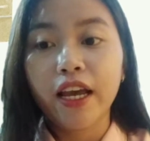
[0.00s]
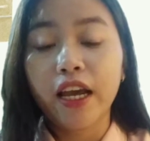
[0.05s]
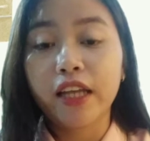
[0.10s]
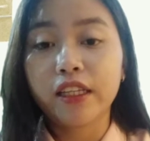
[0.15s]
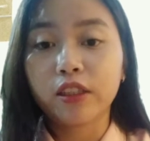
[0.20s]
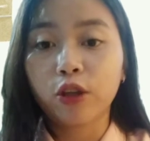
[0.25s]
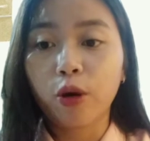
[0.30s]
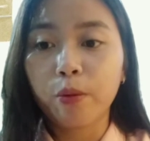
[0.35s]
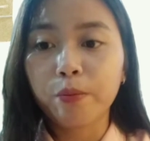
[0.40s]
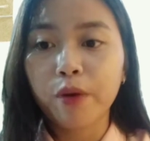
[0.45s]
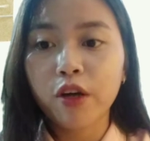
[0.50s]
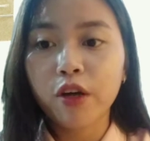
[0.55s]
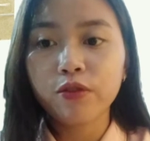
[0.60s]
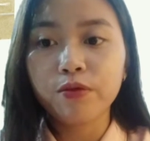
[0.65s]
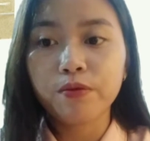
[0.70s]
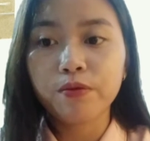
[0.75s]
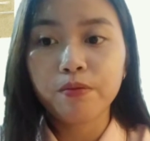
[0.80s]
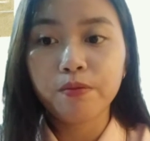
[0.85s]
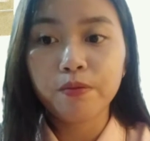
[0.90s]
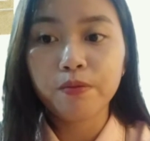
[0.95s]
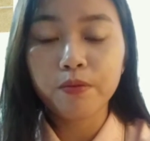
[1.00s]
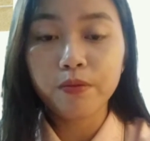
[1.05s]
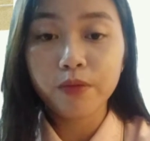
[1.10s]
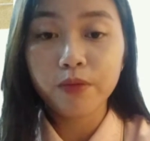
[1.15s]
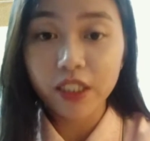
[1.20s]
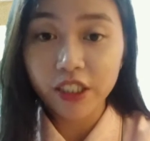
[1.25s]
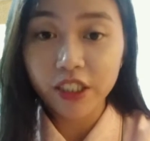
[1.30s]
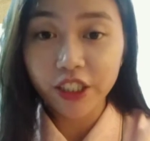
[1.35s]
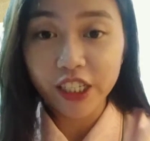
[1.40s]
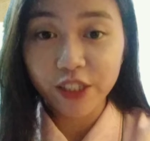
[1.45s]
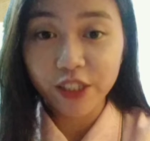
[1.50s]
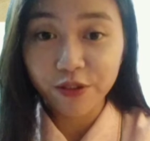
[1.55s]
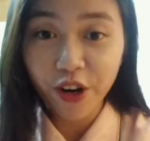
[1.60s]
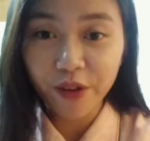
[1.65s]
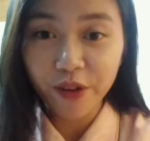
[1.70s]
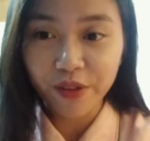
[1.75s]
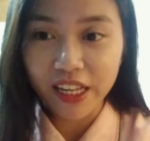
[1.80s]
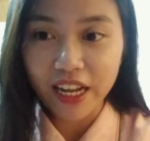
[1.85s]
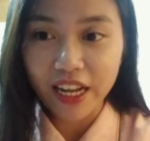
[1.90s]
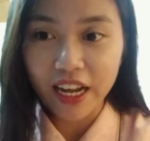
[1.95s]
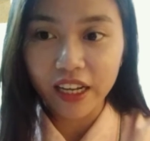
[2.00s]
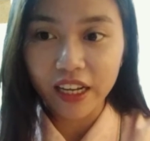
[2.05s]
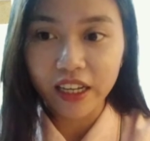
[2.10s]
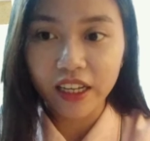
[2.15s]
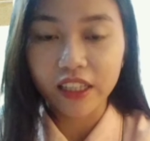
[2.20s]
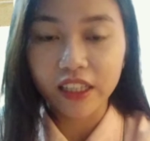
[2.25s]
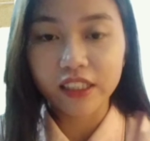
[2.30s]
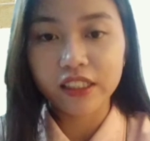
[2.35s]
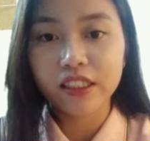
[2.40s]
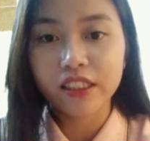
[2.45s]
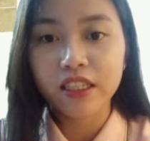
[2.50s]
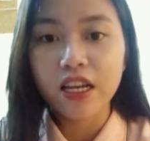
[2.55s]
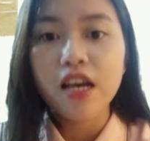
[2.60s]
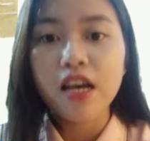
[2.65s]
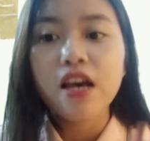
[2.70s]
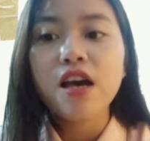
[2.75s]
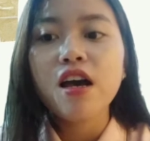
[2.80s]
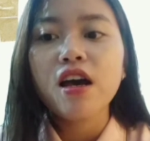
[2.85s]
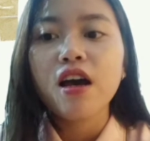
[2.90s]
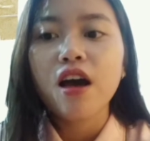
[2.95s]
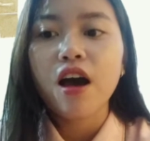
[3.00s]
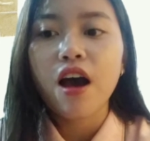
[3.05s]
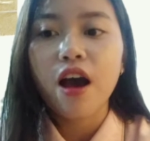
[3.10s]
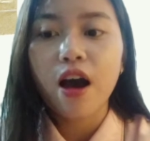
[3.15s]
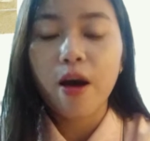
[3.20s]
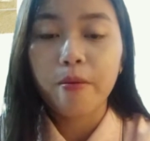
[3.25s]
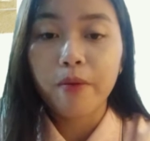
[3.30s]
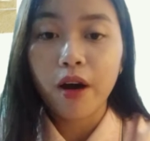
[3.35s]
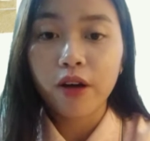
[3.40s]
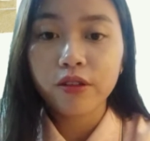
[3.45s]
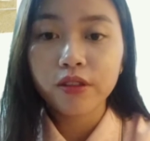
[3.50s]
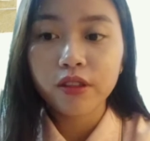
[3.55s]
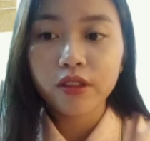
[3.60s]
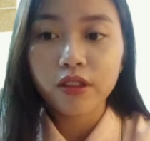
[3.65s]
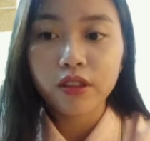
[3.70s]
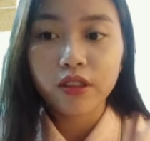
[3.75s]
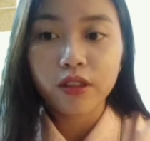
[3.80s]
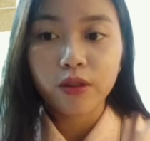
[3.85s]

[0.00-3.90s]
And the compound interest formula is amount,